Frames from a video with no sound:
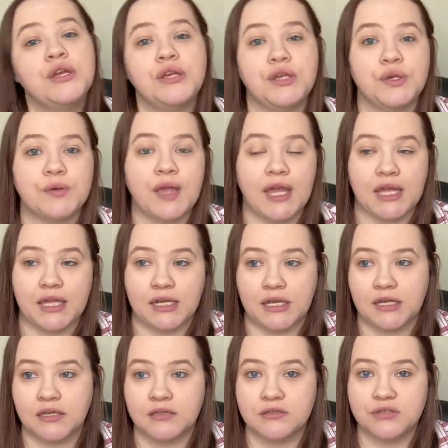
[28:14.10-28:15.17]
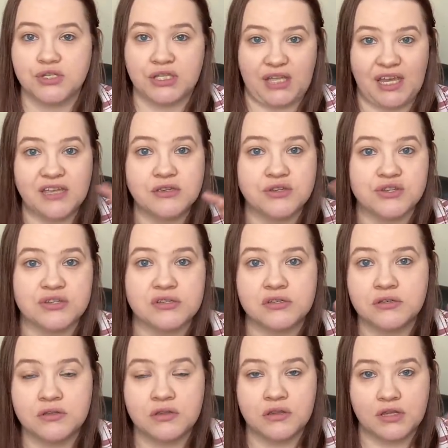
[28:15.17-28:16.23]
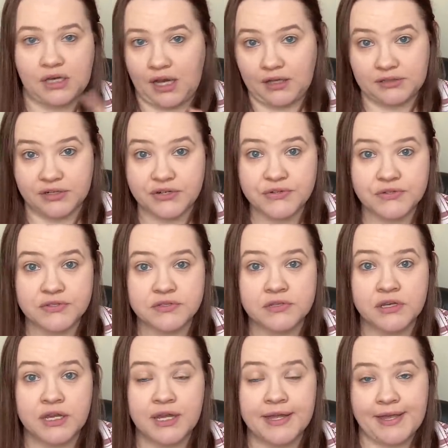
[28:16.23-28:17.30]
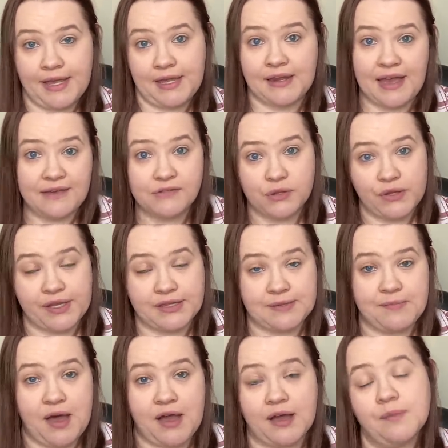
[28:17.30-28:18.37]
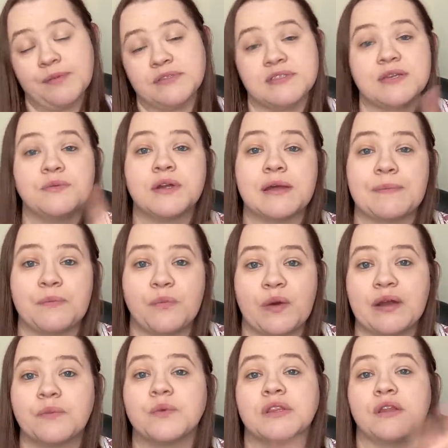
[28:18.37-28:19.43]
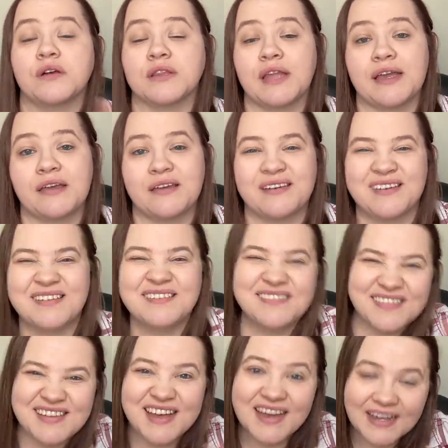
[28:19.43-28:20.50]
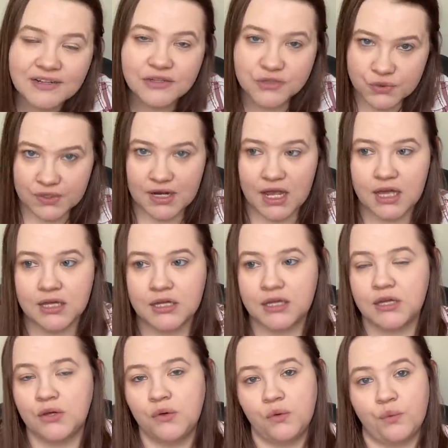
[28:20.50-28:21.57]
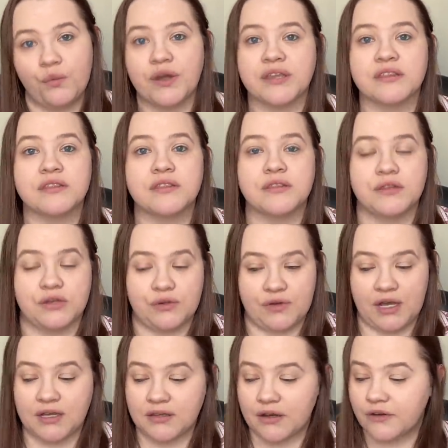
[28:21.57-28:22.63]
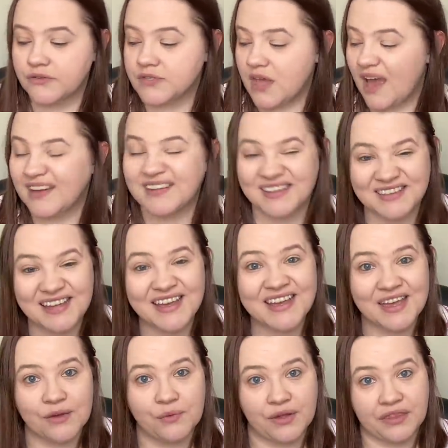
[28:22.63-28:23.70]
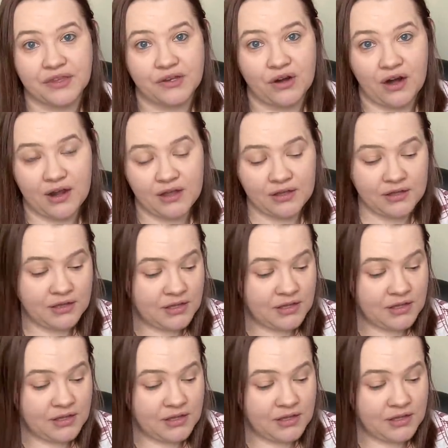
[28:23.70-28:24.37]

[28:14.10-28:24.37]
You can change the colors and have a look at the mock-up and see what it, what it would look like, kind of, sort of, with the new colors. And I like it with the dark.